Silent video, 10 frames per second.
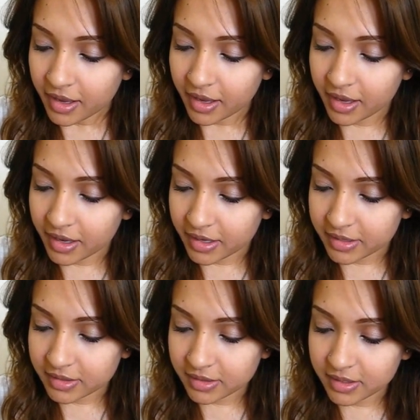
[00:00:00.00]

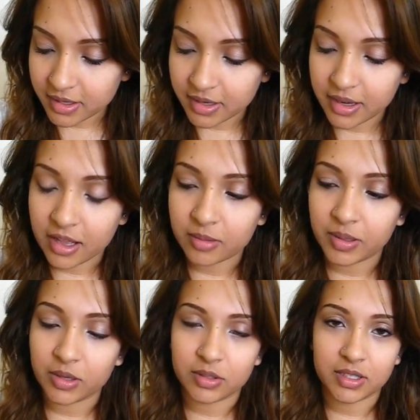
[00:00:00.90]
And I'll
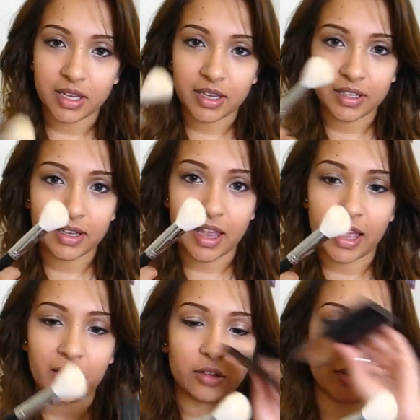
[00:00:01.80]
be using an
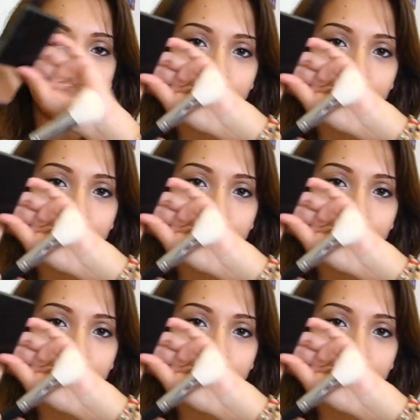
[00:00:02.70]
angled